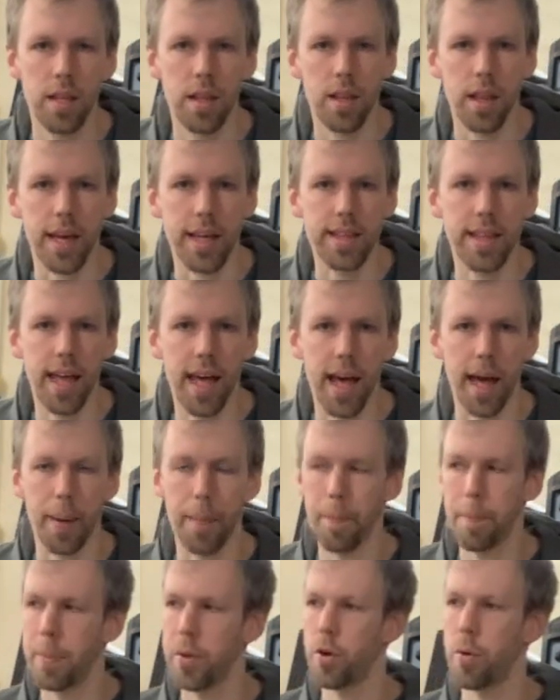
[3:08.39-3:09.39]
Like that.
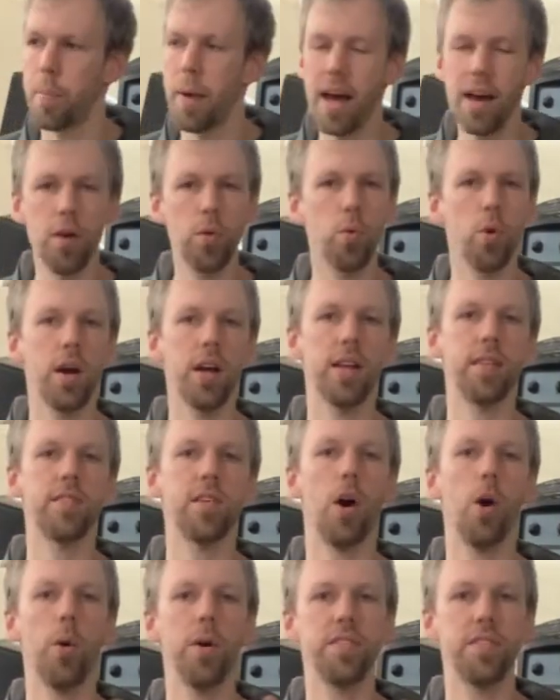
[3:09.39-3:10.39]
But no matter what, it's
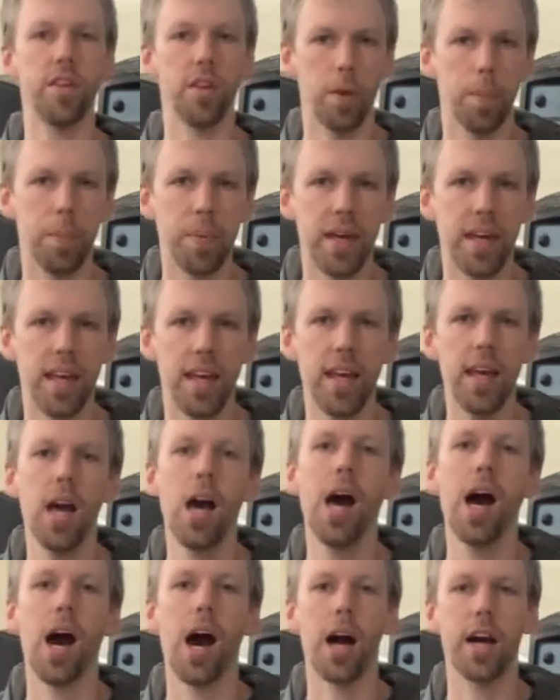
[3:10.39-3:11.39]
always going to be
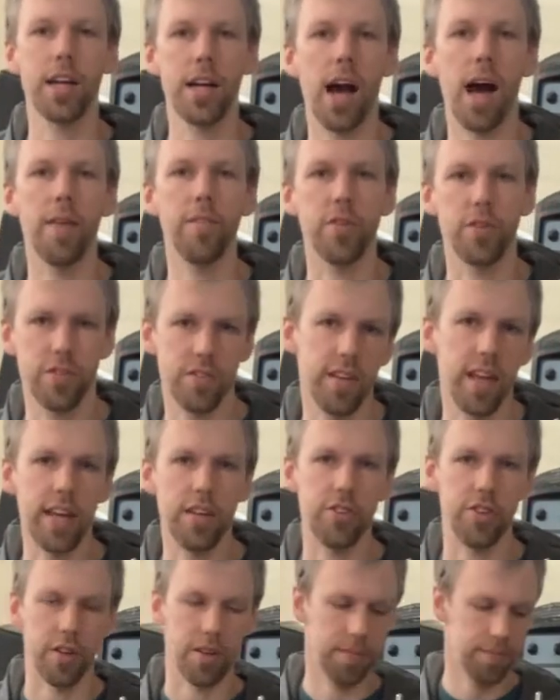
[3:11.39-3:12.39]
a
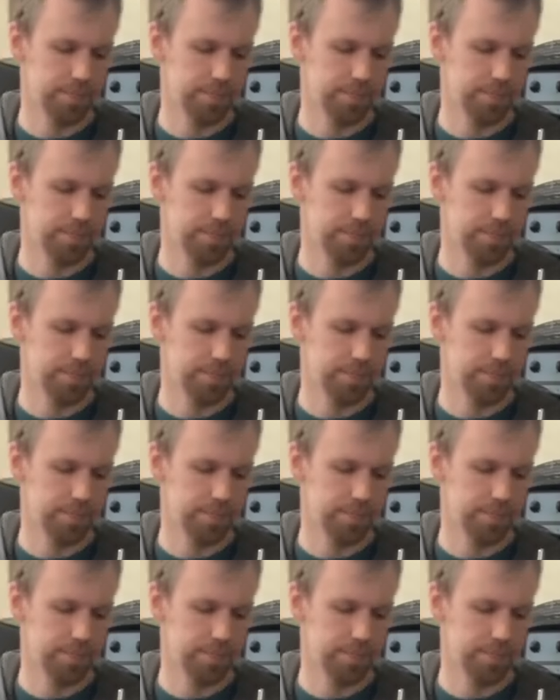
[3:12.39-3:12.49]
conversation.